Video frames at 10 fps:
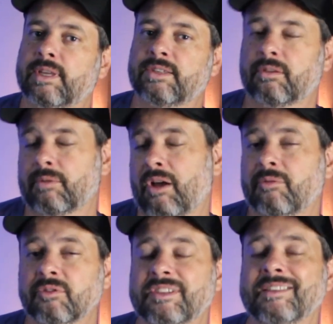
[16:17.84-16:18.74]
So now
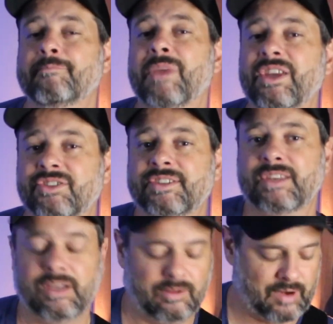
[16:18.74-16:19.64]
I'm using the major
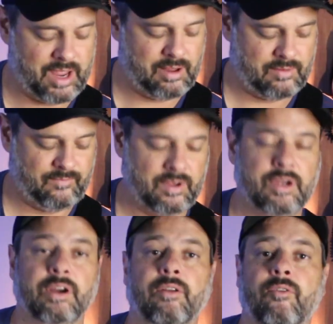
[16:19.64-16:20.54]
scale, right?
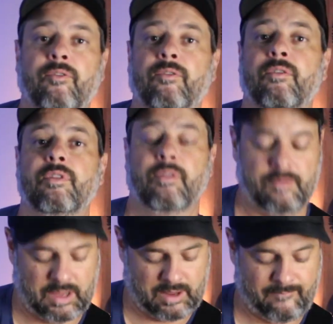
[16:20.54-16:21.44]
Finger
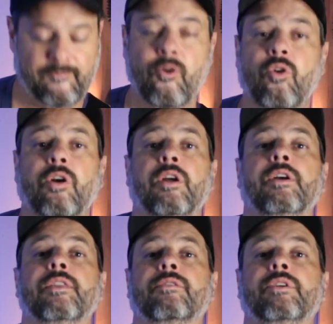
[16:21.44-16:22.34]
4,
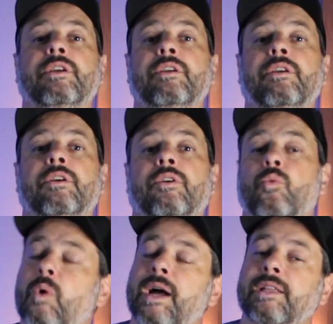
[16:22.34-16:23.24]
3,
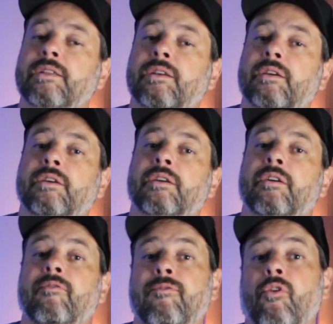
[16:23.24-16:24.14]
1,
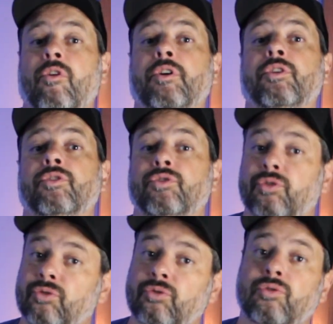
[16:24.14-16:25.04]
4,
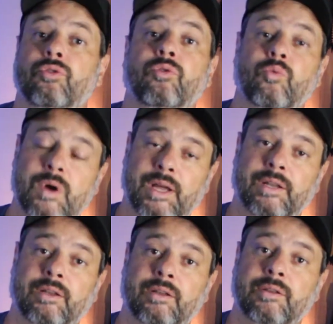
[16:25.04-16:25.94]
2, 1.